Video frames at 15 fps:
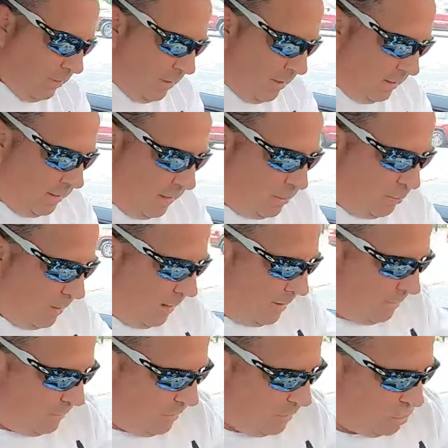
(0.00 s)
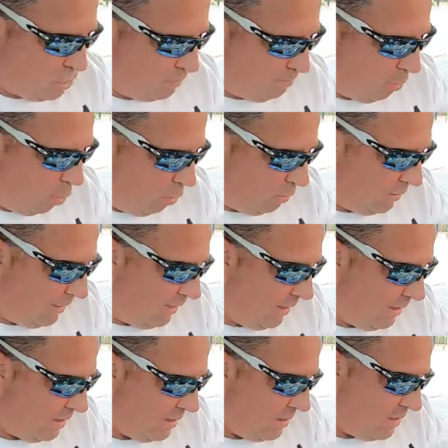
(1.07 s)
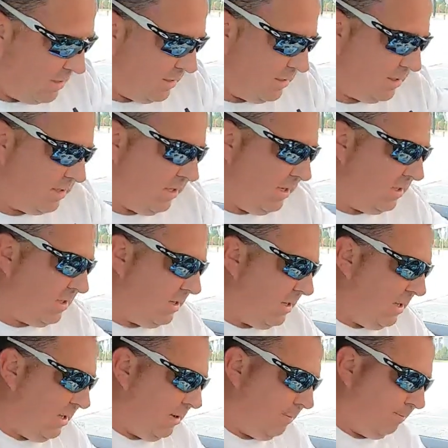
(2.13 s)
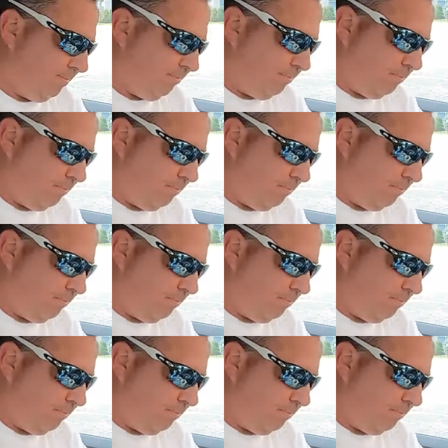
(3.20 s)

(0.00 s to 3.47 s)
Again, you have the chipotle seasoning